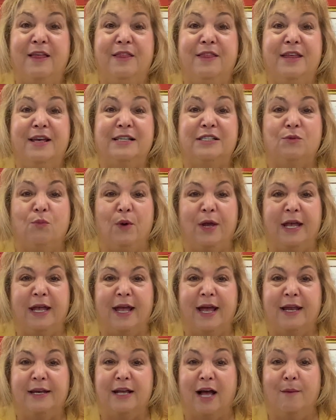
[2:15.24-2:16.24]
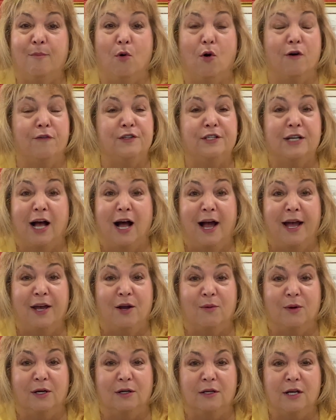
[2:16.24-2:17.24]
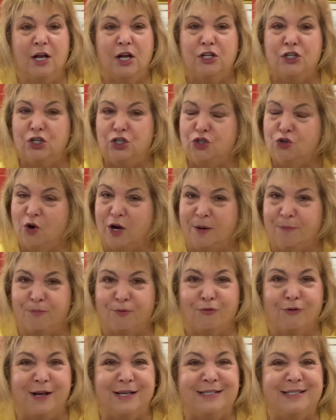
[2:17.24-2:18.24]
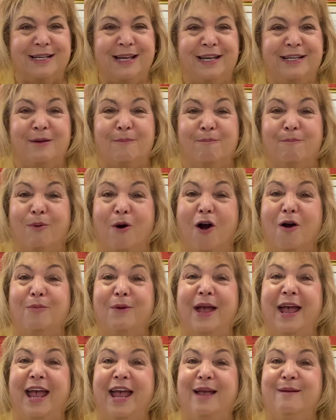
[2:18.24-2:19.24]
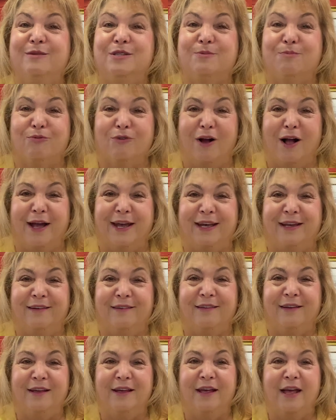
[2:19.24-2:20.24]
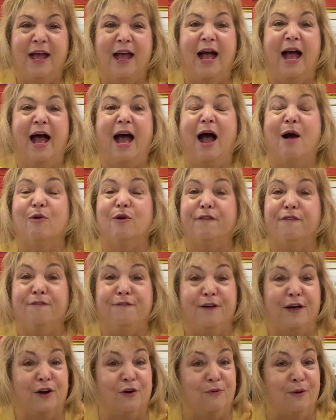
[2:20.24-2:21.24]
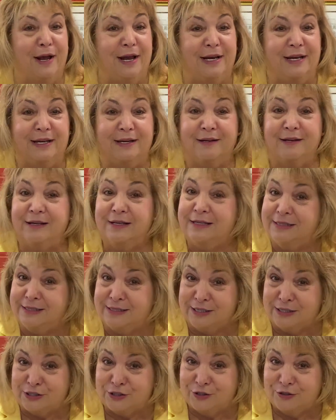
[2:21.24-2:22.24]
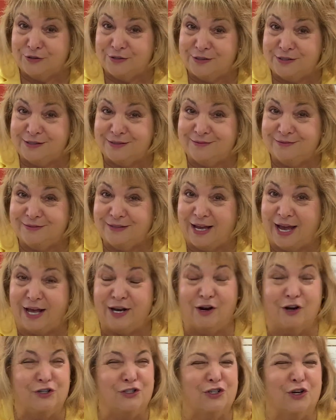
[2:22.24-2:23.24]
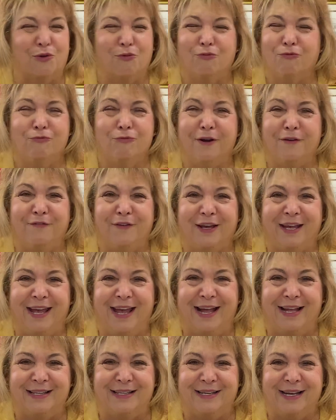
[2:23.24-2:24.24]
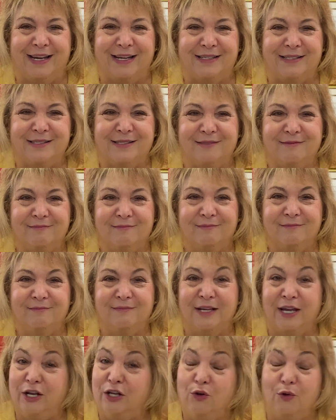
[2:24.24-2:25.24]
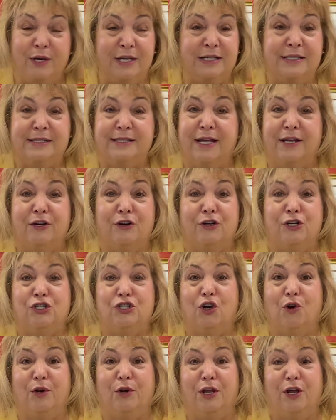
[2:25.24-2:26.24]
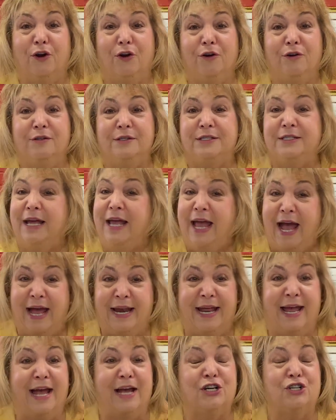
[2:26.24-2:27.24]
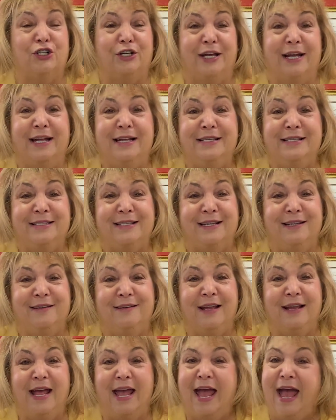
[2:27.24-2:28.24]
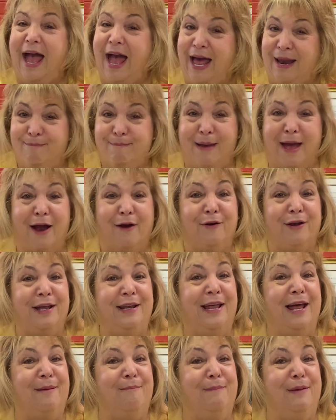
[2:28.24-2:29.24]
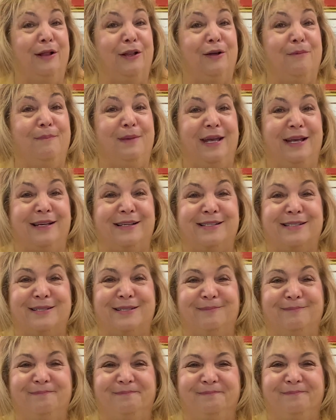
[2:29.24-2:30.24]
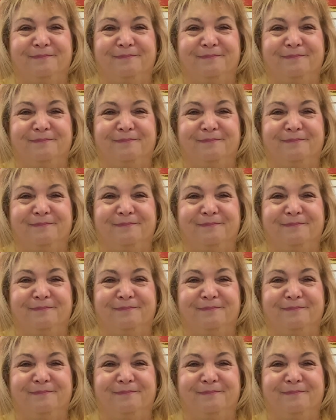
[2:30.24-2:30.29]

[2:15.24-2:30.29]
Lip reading: This weekend, I'm off to Iowa to join President Barbara Hames Bryant, our federated sisters, and our terrific candidates, including Senator Joni Ernst and Ashley Hinson and Marionette Miller Meeks.